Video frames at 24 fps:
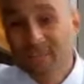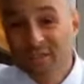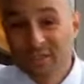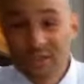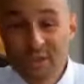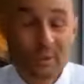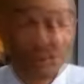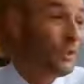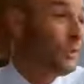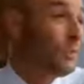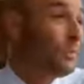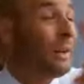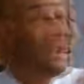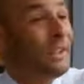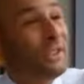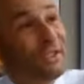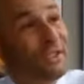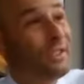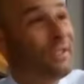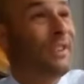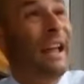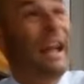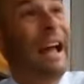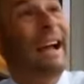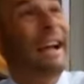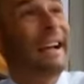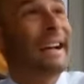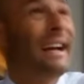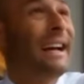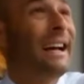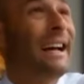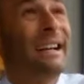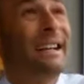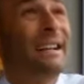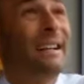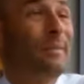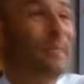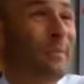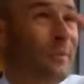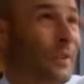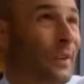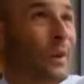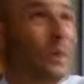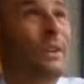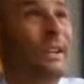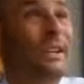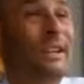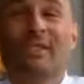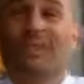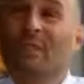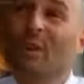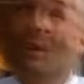do as much of that kind of focus